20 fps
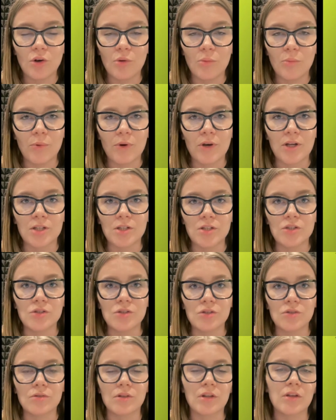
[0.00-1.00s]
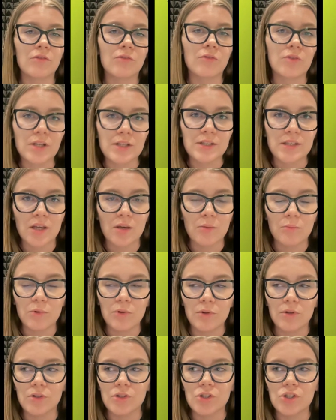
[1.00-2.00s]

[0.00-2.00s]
compared to, like, for example,